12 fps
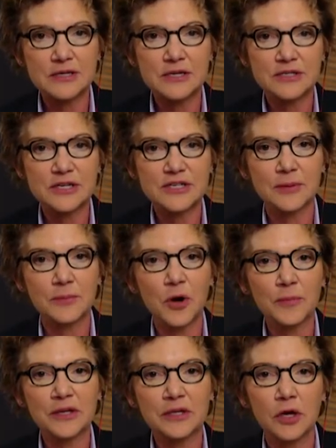as I said a
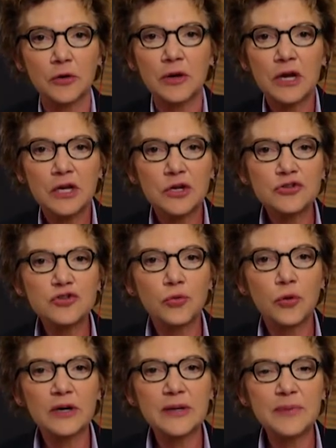moment ago, you're
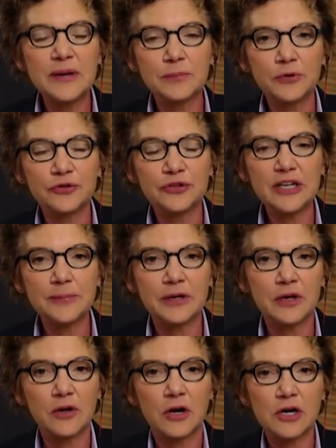20 people deep in
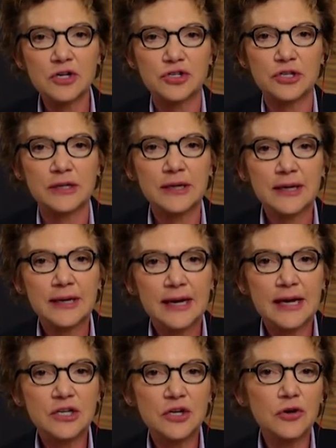an auction
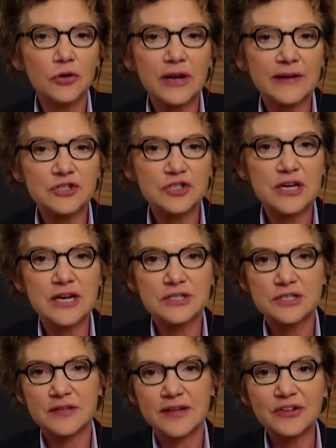and you don't have a
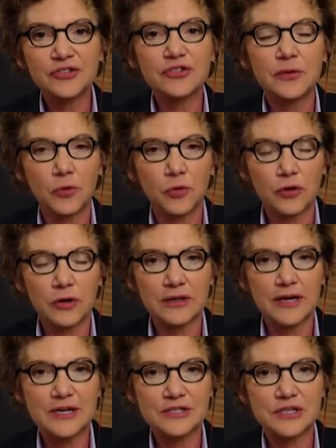chance. And that's
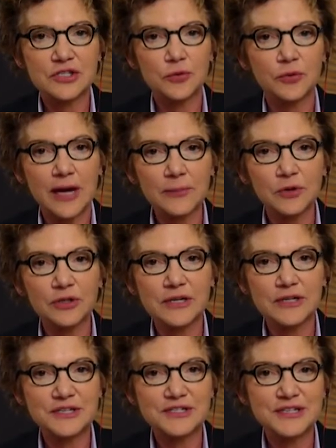demoralizing. So what I'm
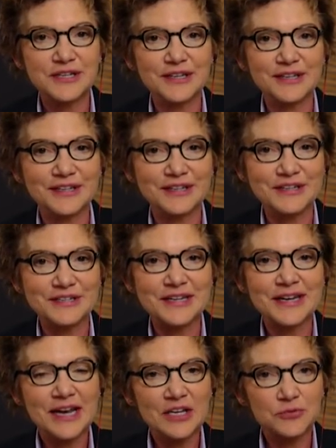looking to see is,
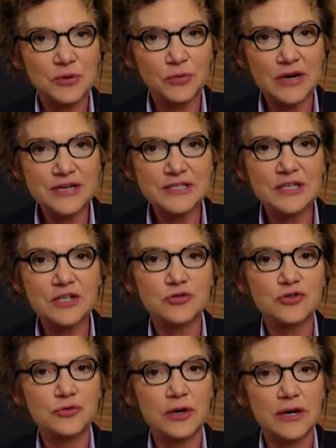as we raise the
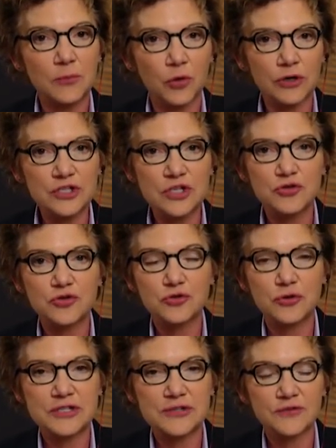interest rate, mortgage interest
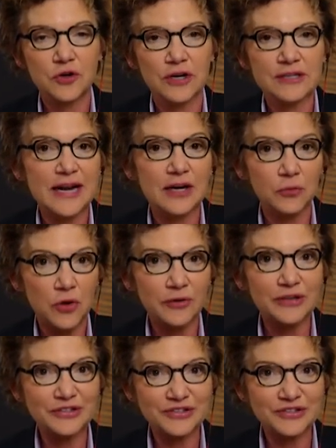rates have gone down, and we're already